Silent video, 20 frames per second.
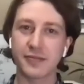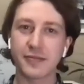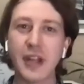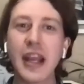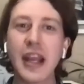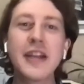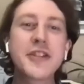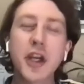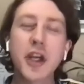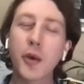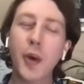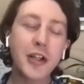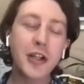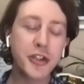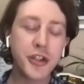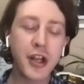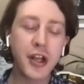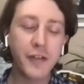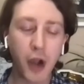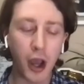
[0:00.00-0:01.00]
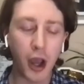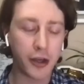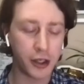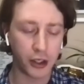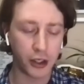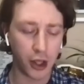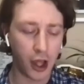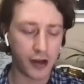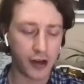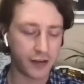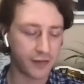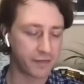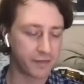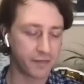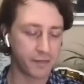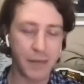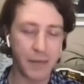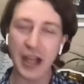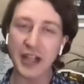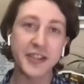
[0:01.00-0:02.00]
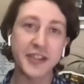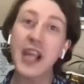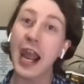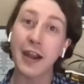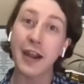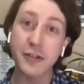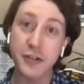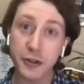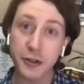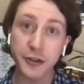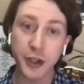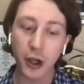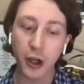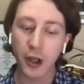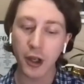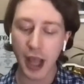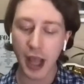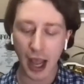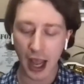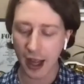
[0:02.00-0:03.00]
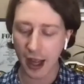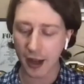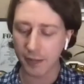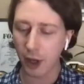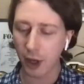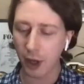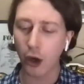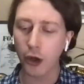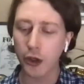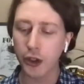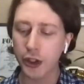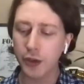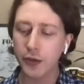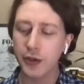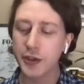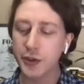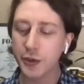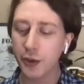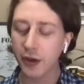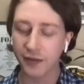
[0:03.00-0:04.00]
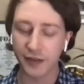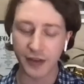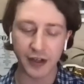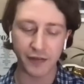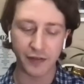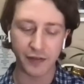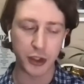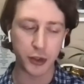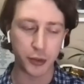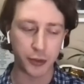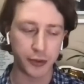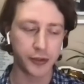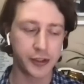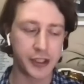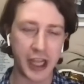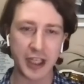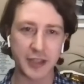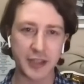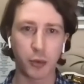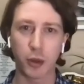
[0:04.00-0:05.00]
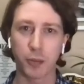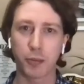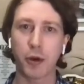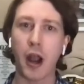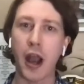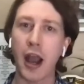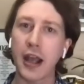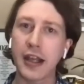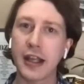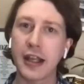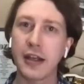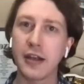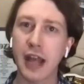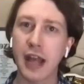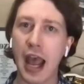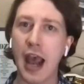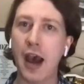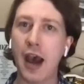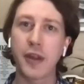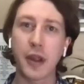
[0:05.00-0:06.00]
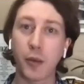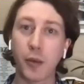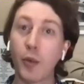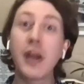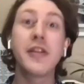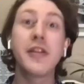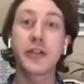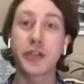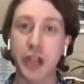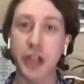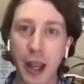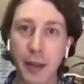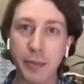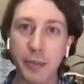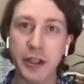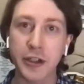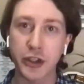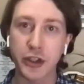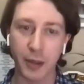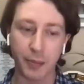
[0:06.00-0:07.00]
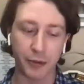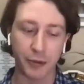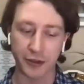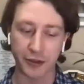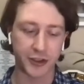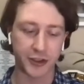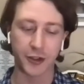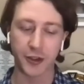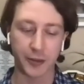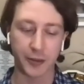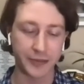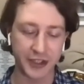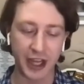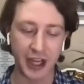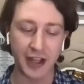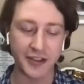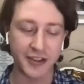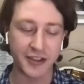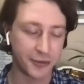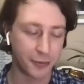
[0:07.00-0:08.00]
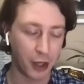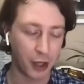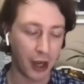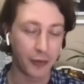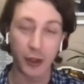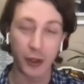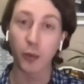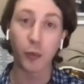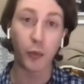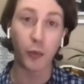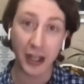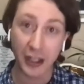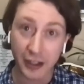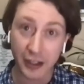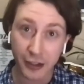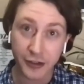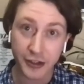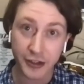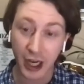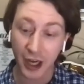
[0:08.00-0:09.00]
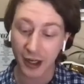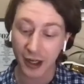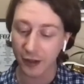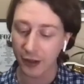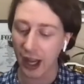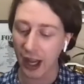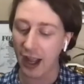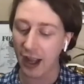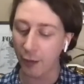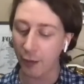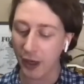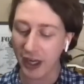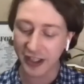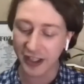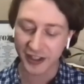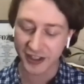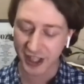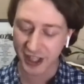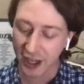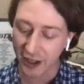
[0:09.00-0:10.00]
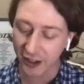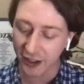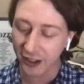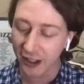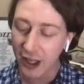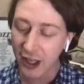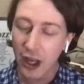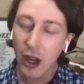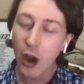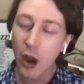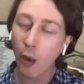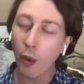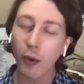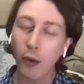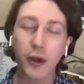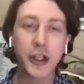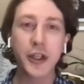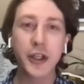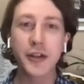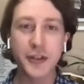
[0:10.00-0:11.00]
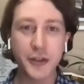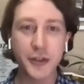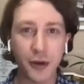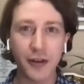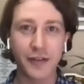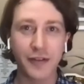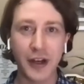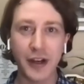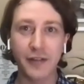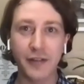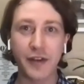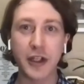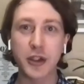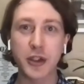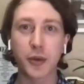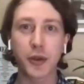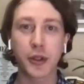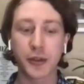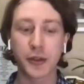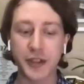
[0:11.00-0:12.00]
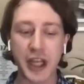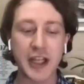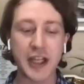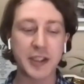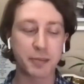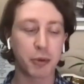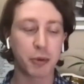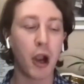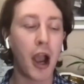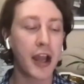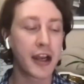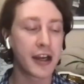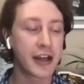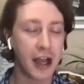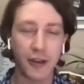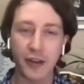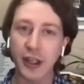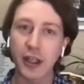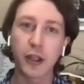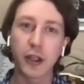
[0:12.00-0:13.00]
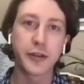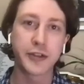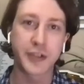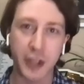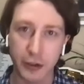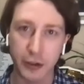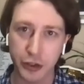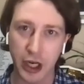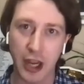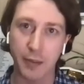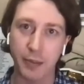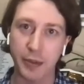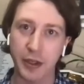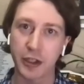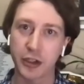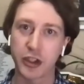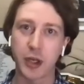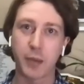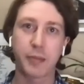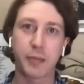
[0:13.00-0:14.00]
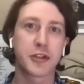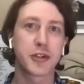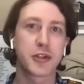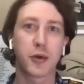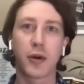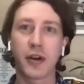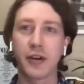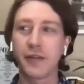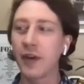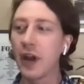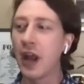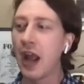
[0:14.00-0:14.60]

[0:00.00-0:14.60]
it's a question I've gotten a lot of mixed answers on. Are you the sort of individual who takes more pride in how they win the championship or the circumstances around their winning winning the title? Or are you the sort of individual who takes pride in how they lose their championship and sort of